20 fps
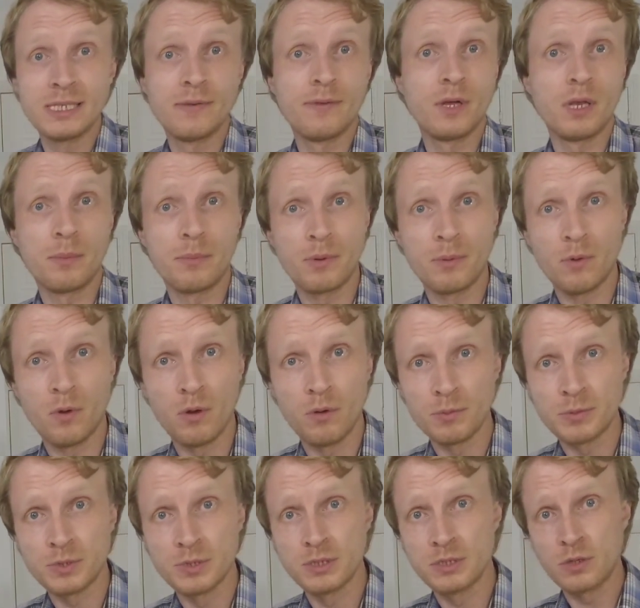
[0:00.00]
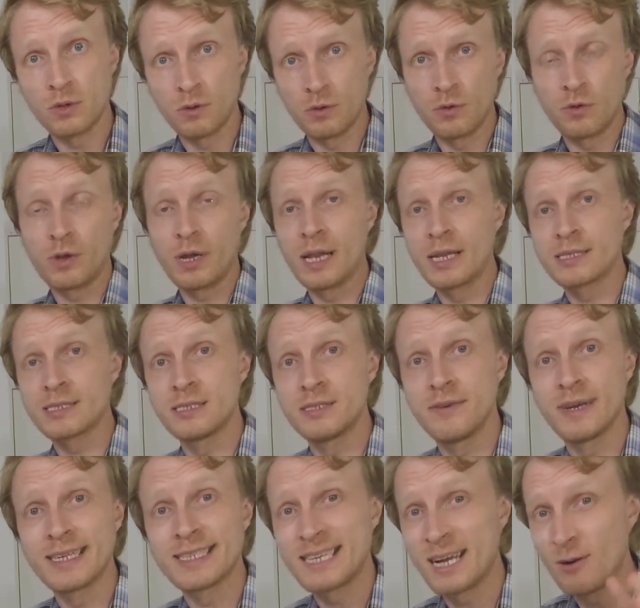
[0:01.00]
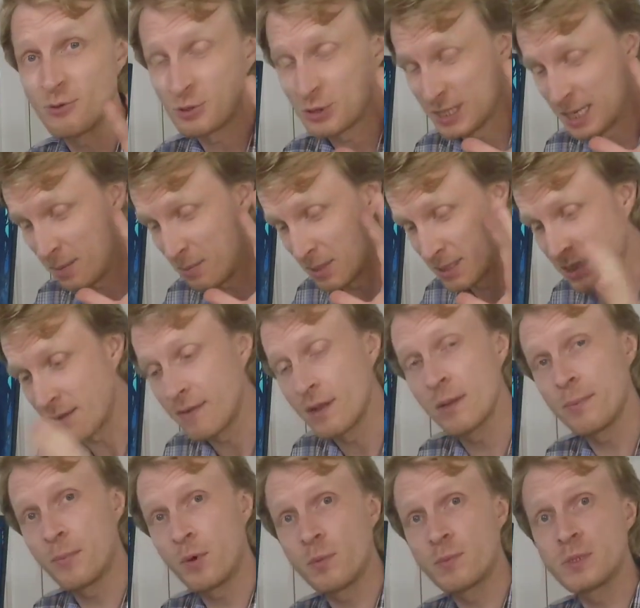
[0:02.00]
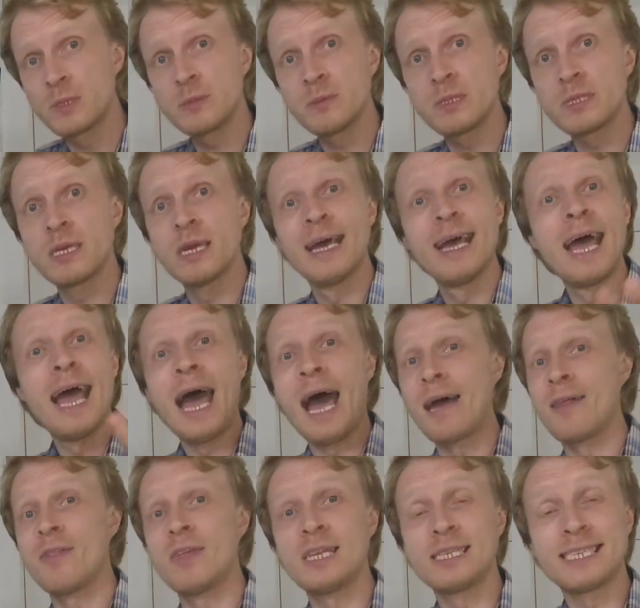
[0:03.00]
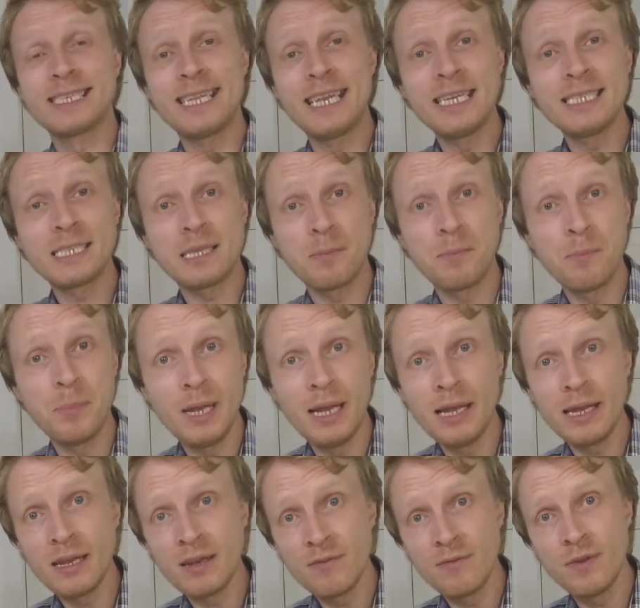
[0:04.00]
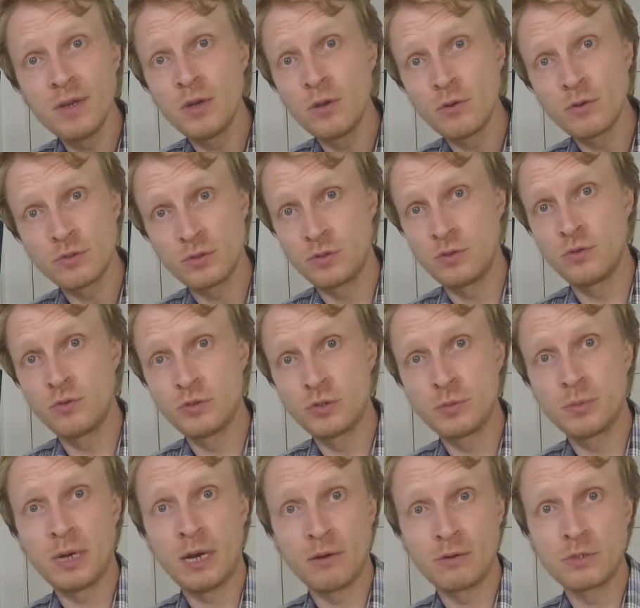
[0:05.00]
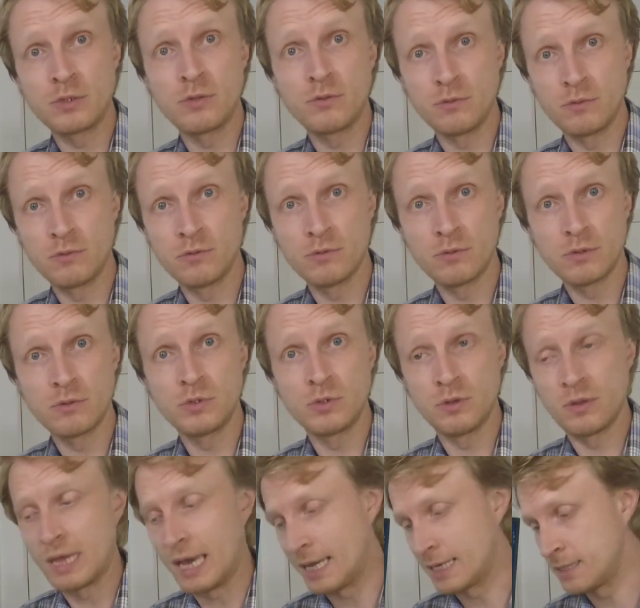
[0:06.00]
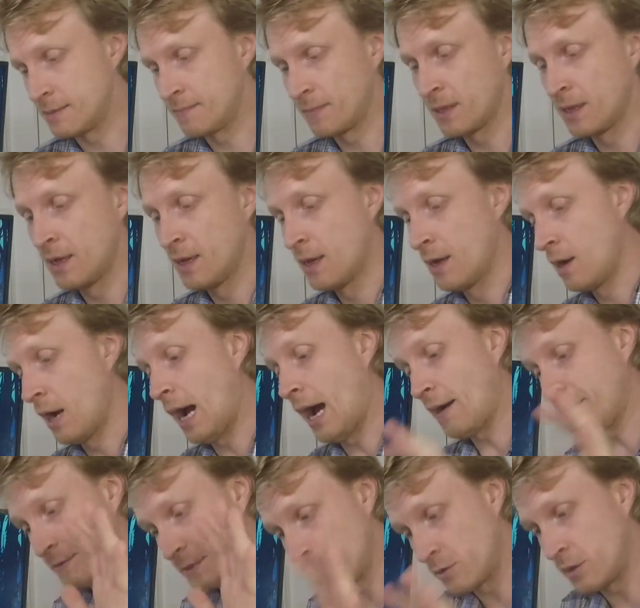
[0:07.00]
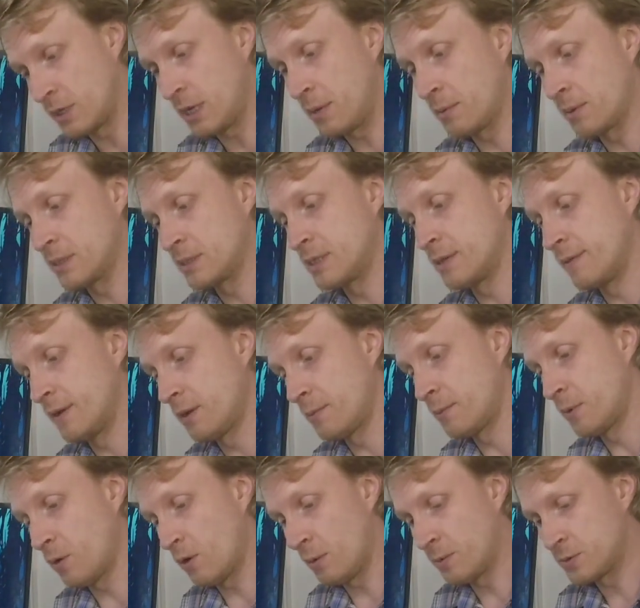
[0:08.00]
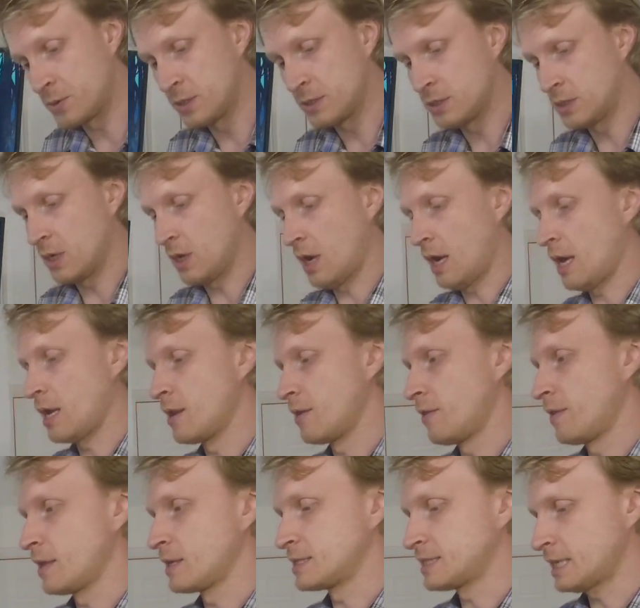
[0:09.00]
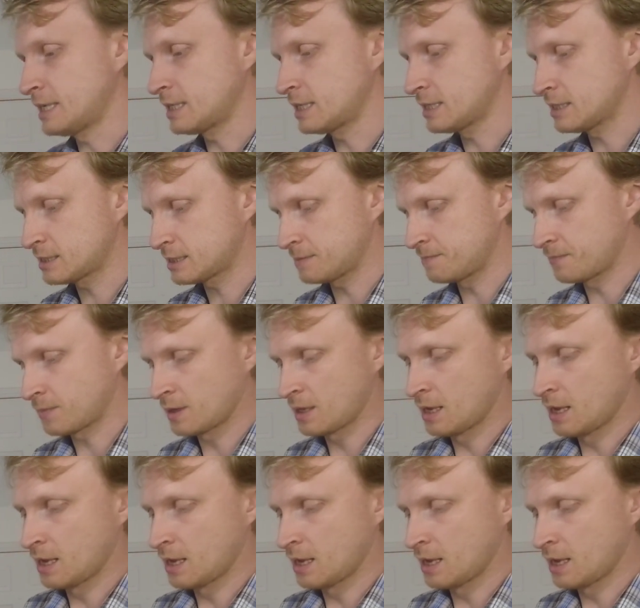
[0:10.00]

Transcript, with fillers: the developer options on your Galaxy device. How to enable developer options? There is at least a billion videos on YouTube how to do that. After you enable the developer options in the settings,